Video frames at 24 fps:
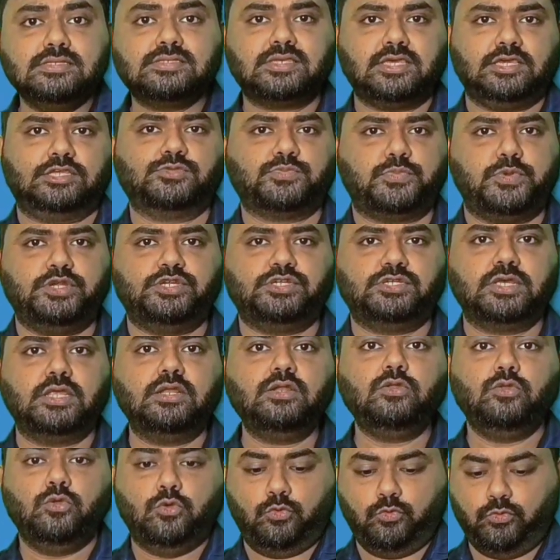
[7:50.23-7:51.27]
In this
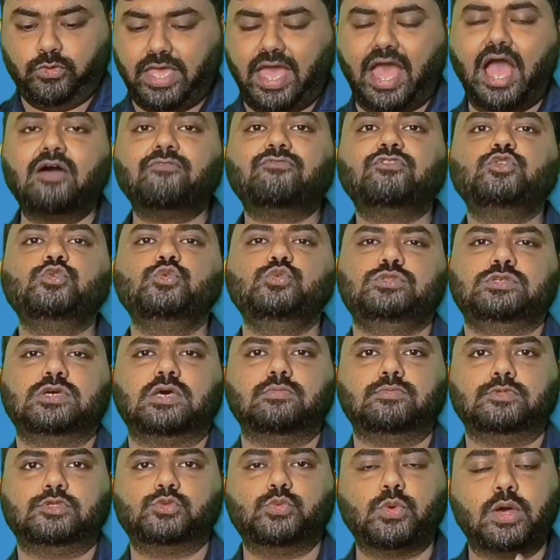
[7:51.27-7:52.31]
expression, we
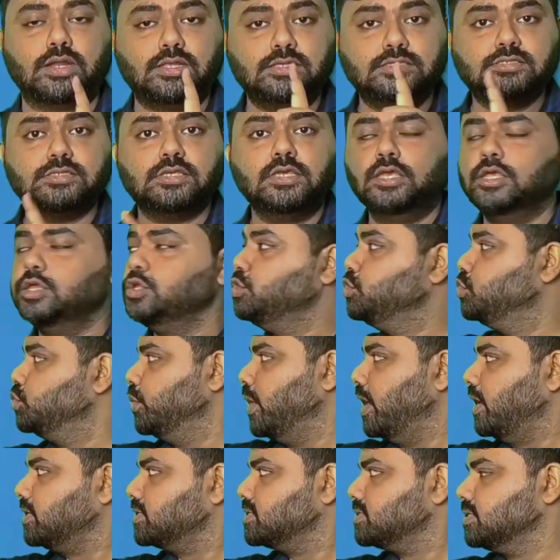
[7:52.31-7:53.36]
have two terms. One is
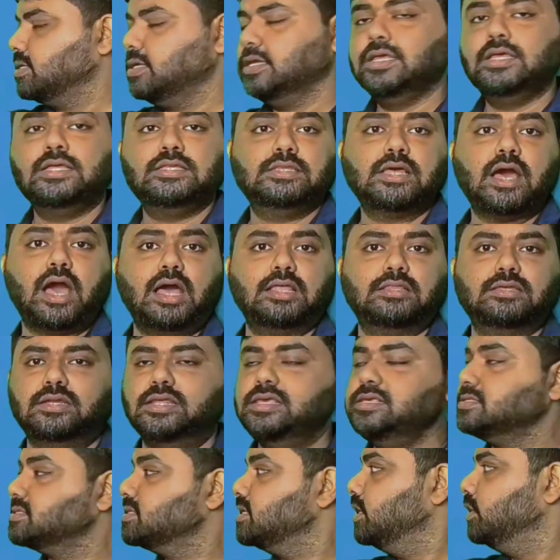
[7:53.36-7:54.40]
2x,
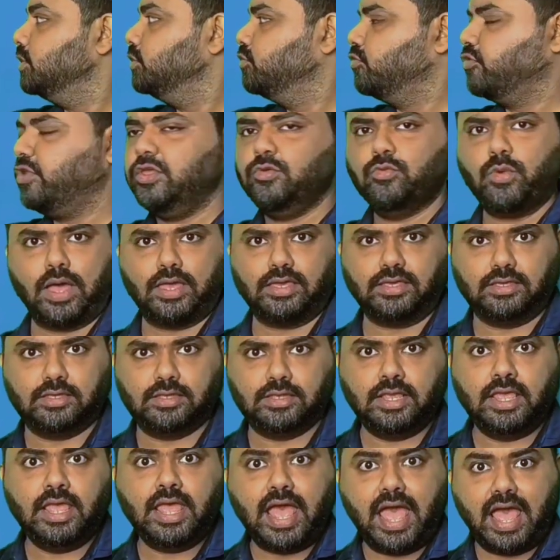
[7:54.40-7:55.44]
the other is
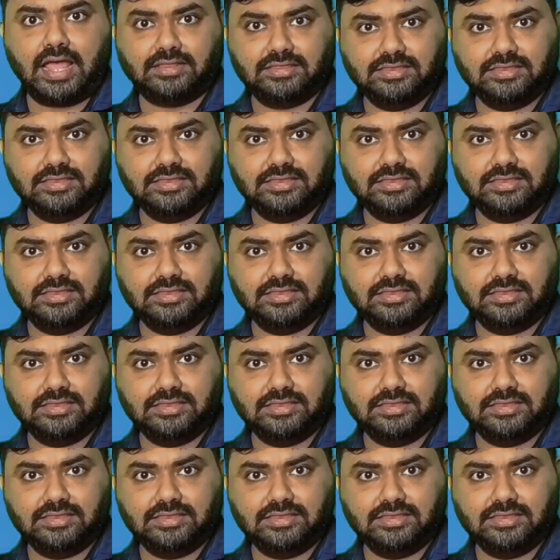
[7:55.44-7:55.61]
3y.